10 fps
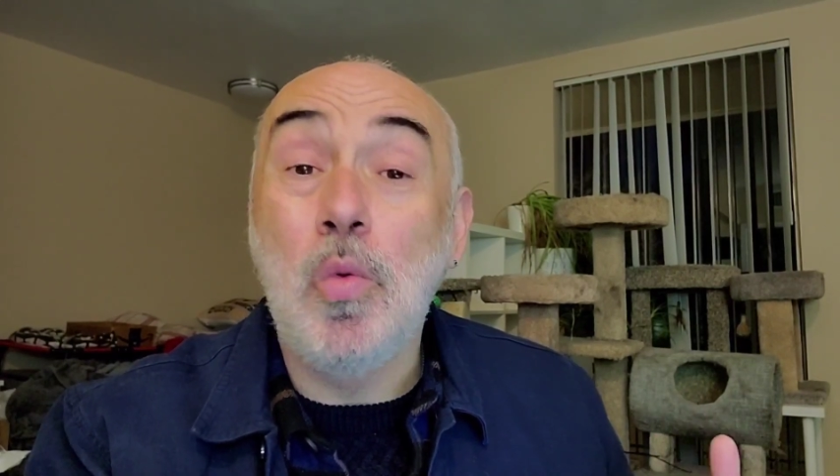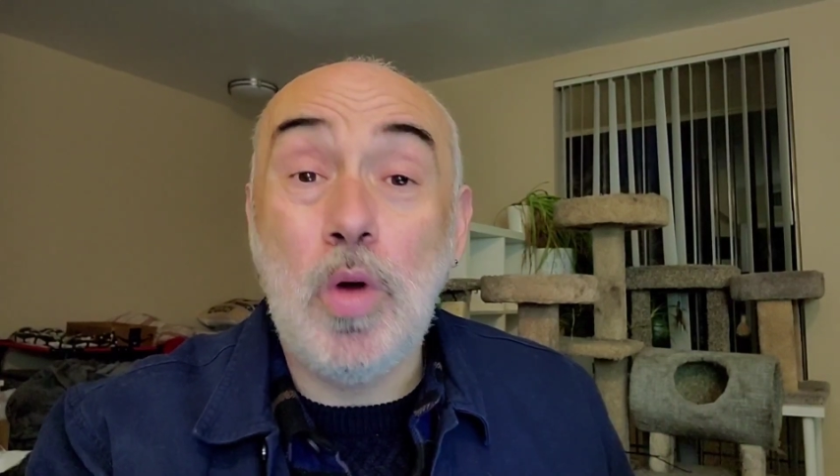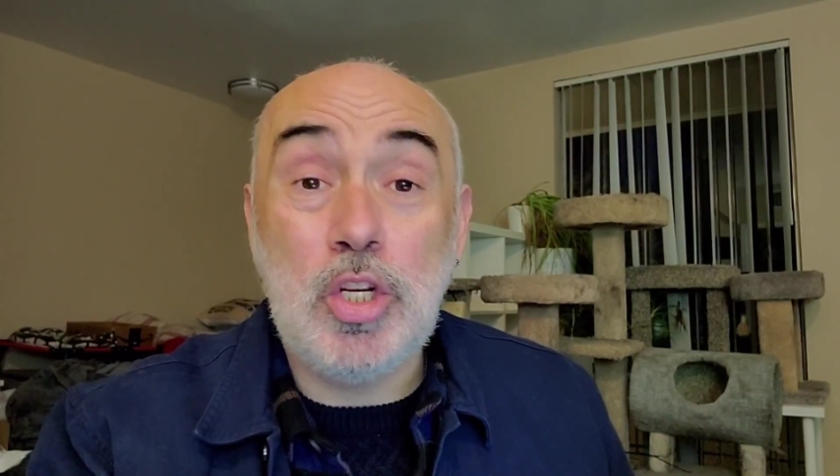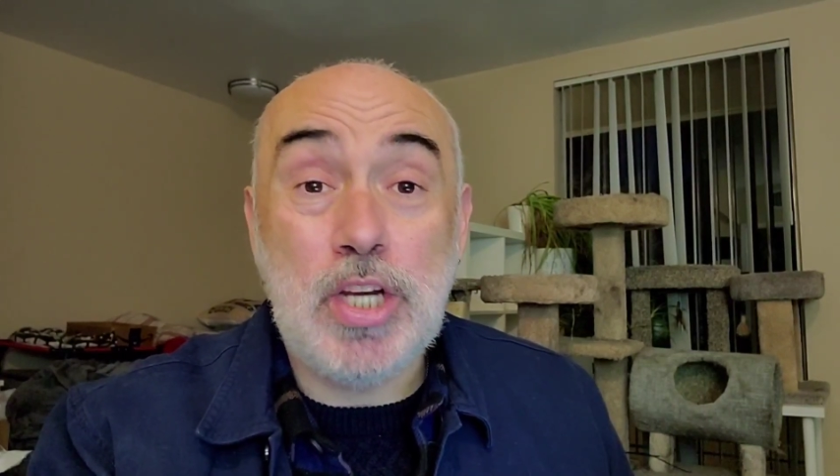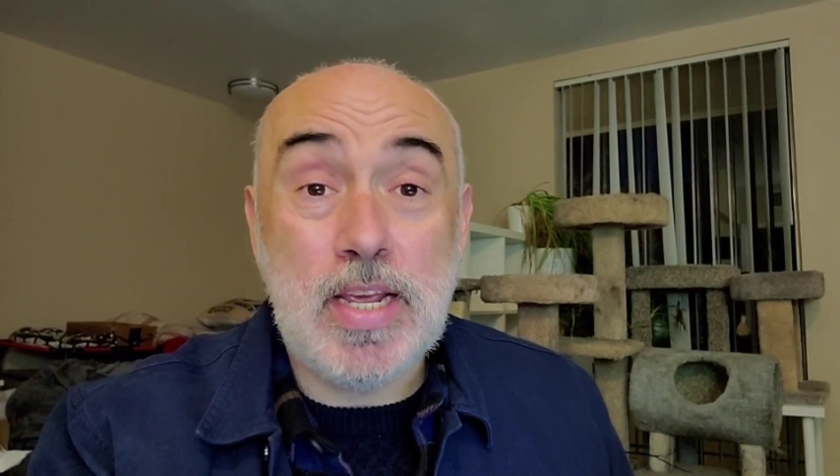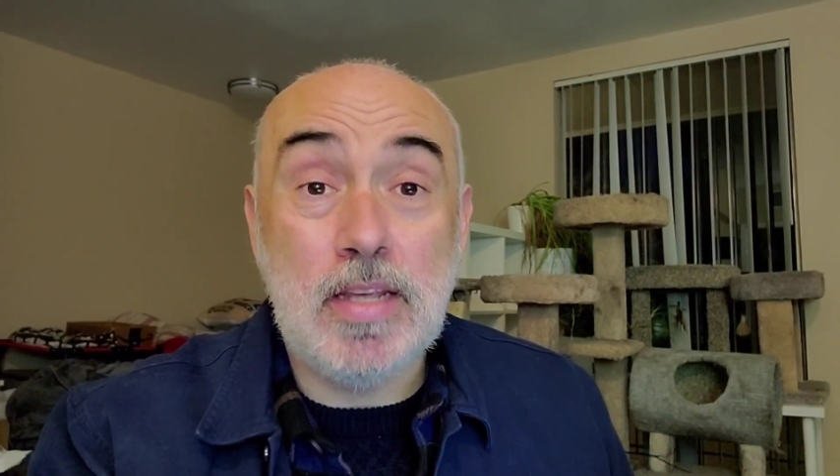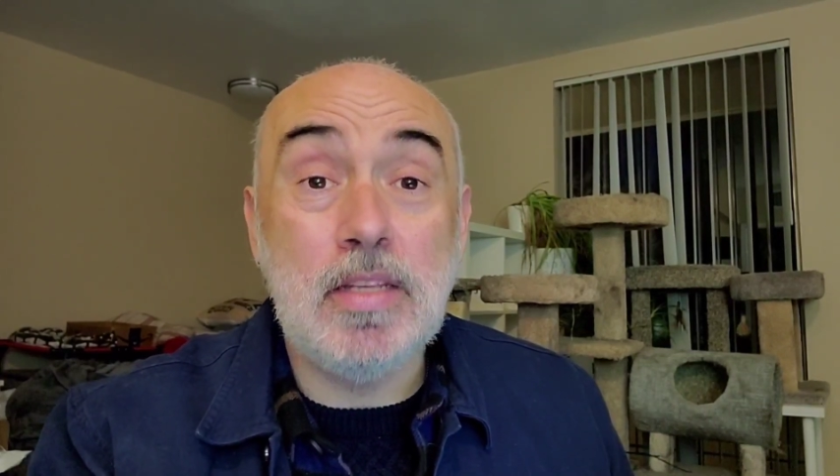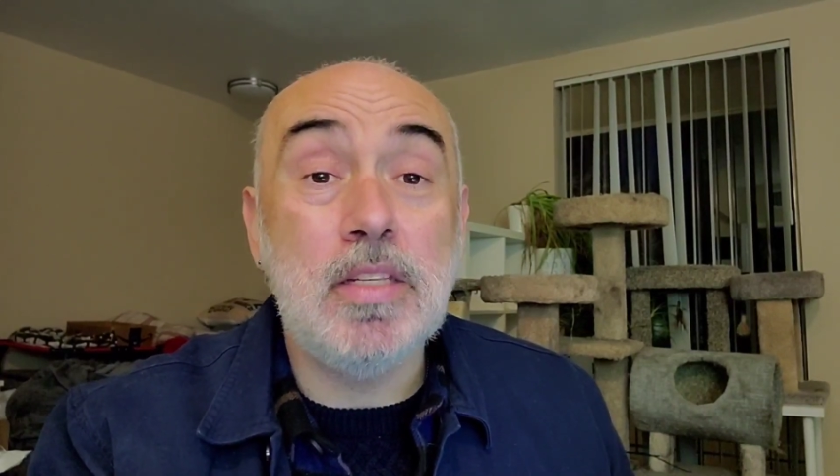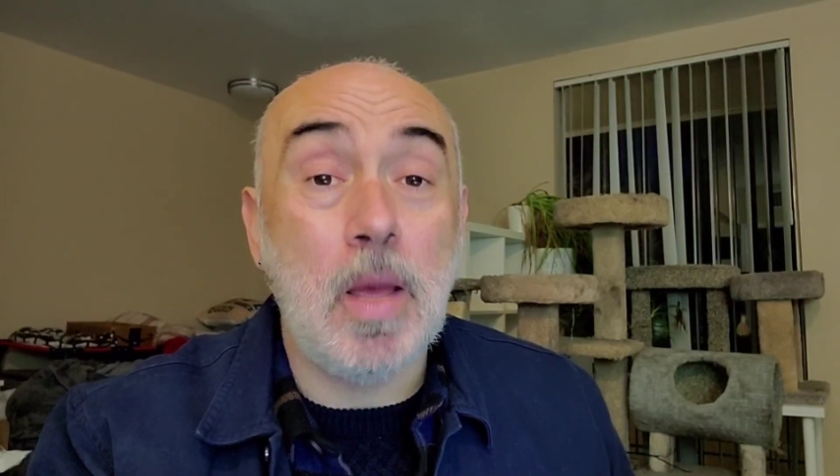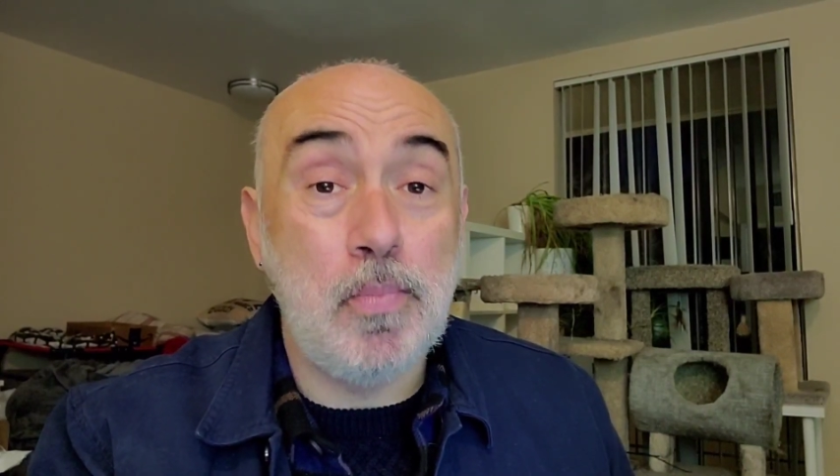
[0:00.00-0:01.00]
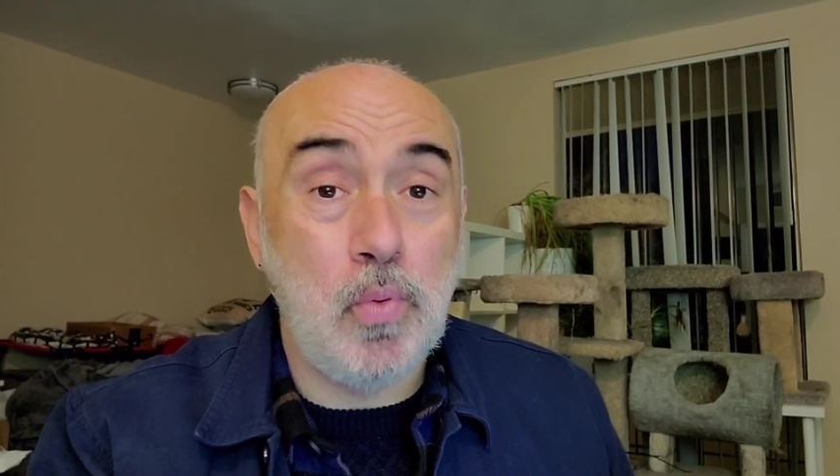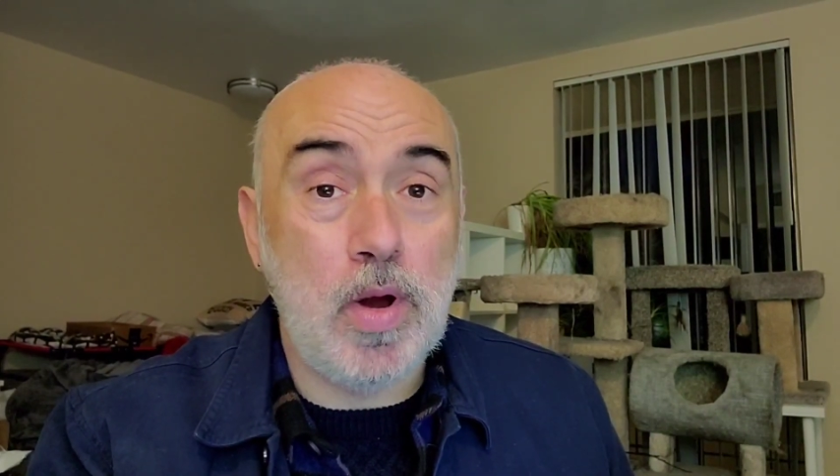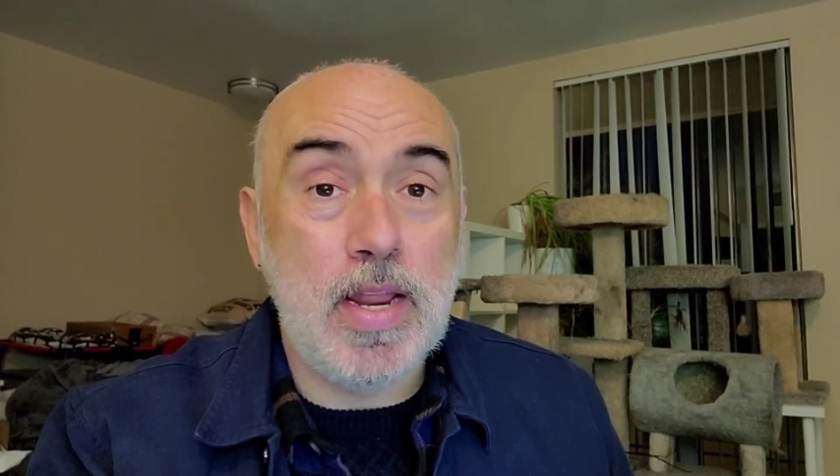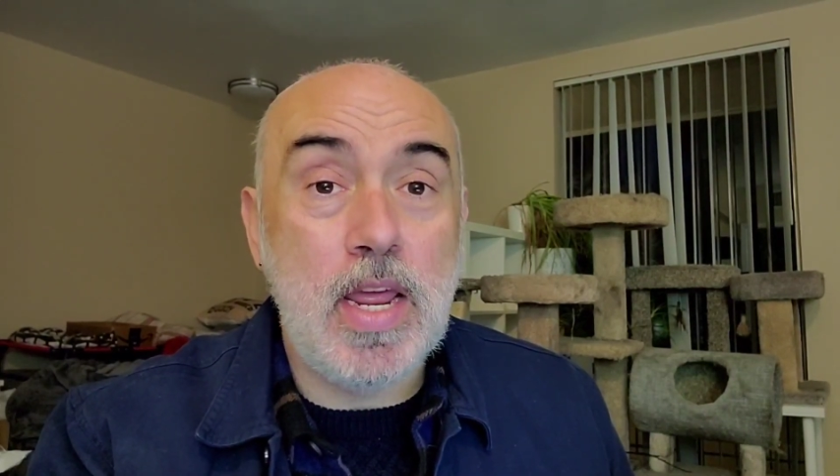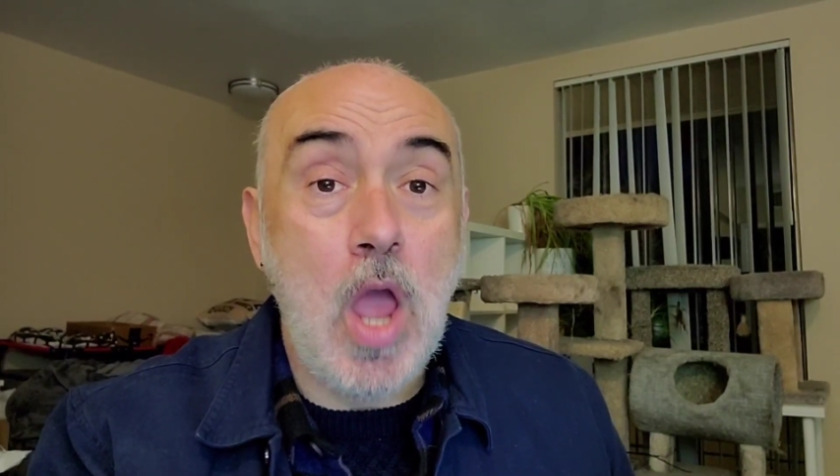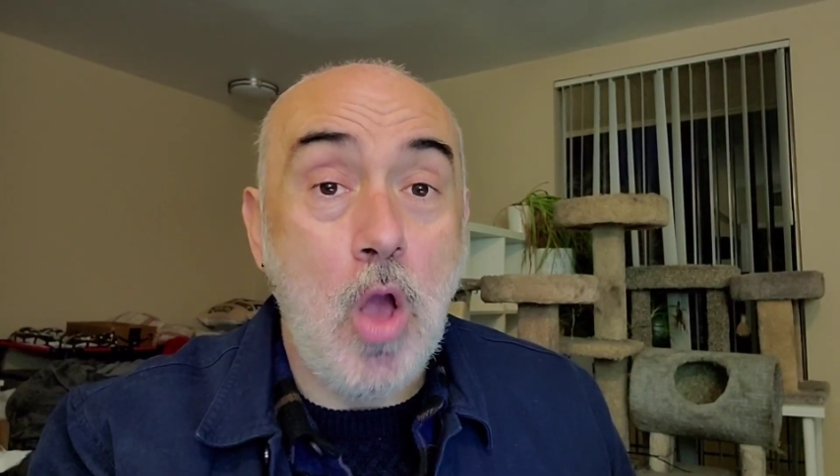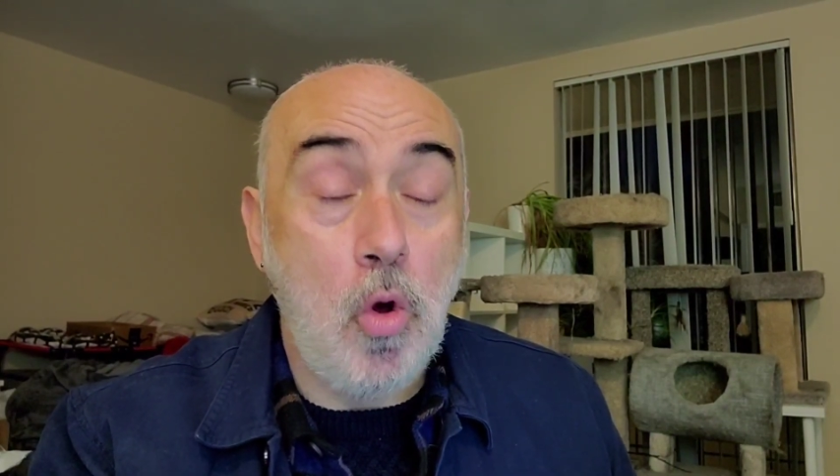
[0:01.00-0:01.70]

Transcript: which is a pretty